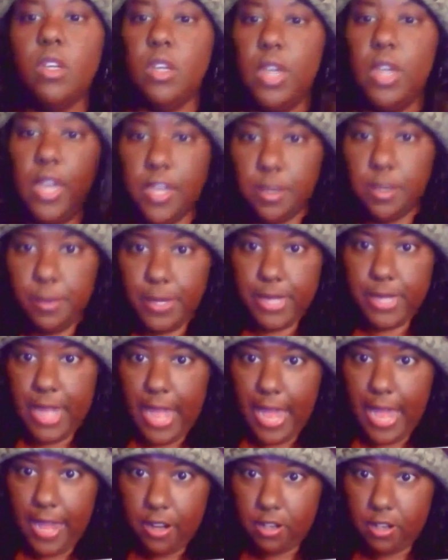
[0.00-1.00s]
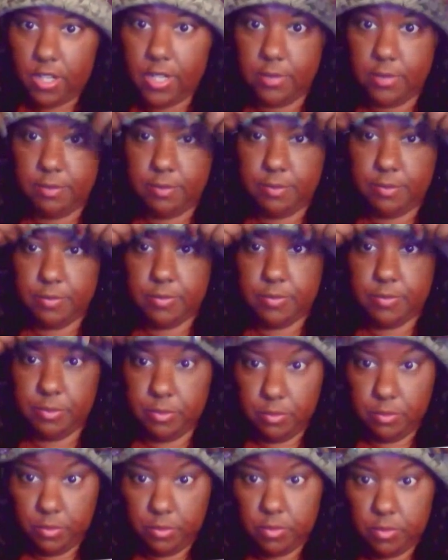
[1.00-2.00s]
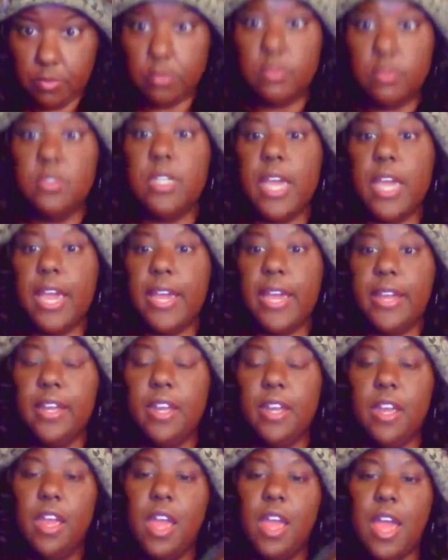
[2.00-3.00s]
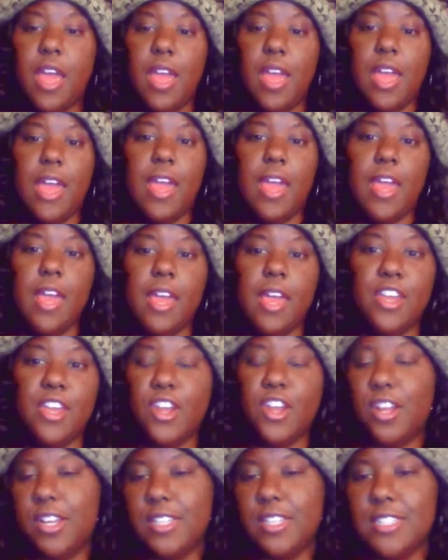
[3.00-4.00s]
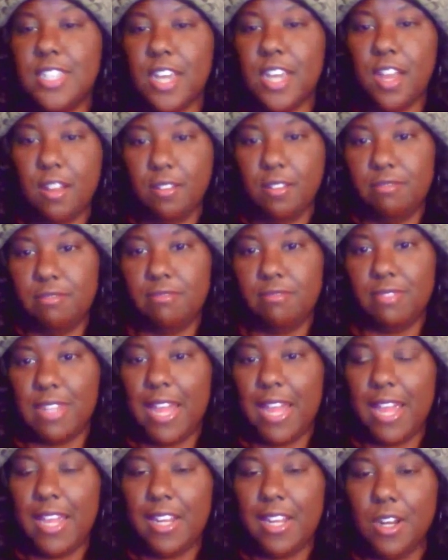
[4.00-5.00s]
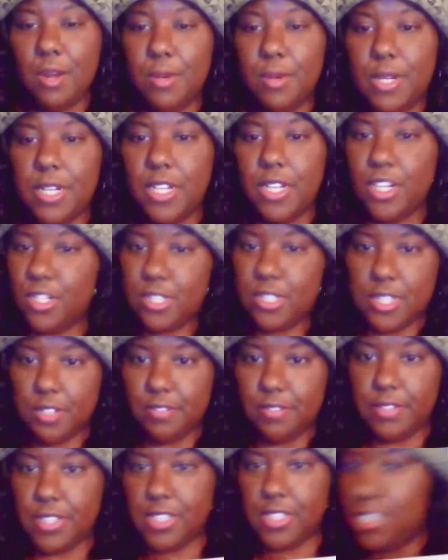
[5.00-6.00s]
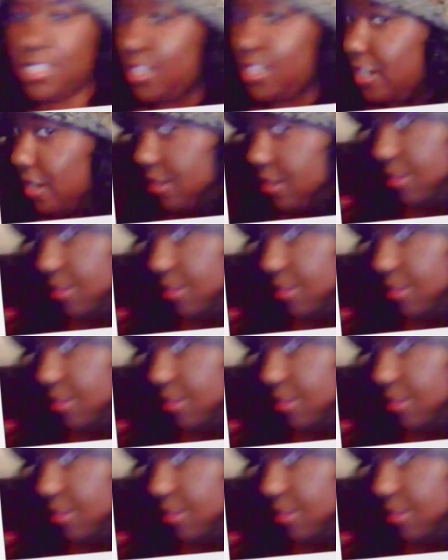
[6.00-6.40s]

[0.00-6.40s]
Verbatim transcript: And you put the hat on, okay? And you're good to go. Like, no one can know the difference, you know?